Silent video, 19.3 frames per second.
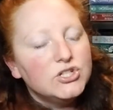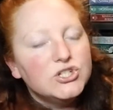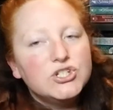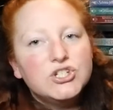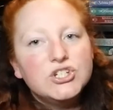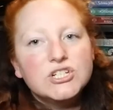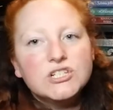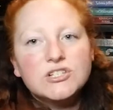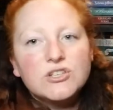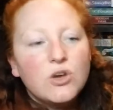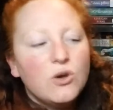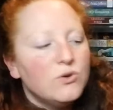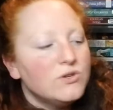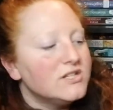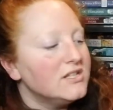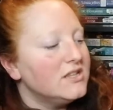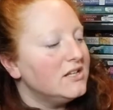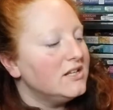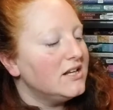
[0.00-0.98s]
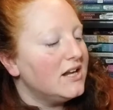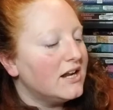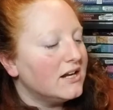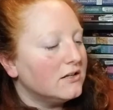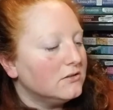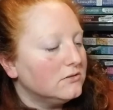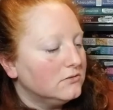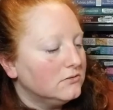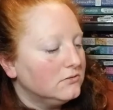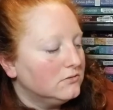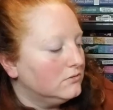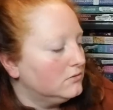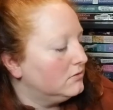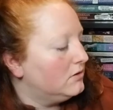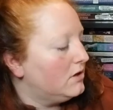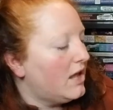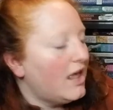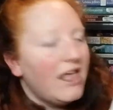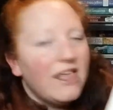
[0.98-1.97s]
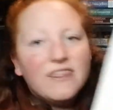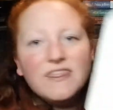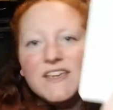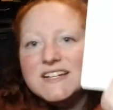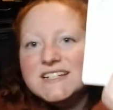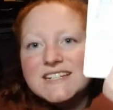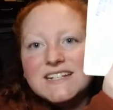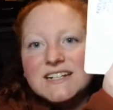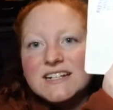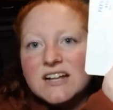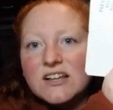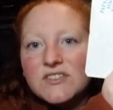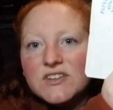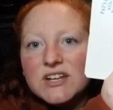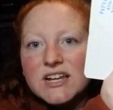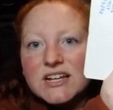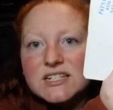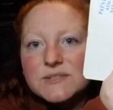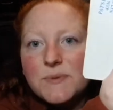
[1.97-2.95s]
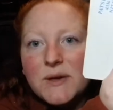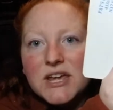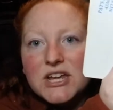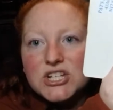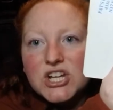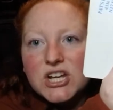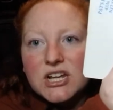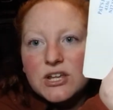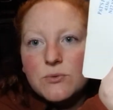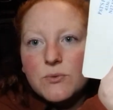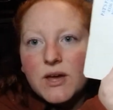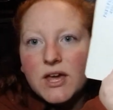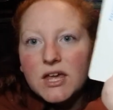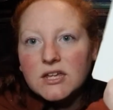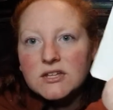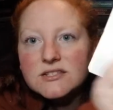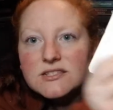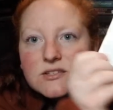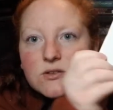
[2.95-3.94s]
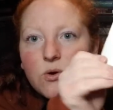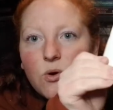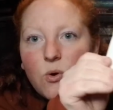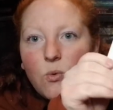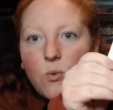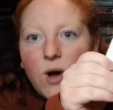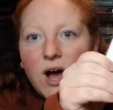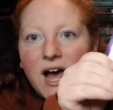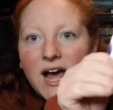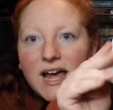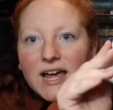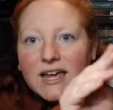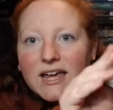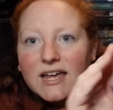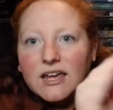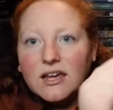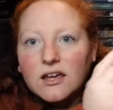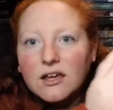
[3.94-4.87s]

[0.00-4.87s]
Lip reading: Just go to the next... They did it on the next page anyways. Why?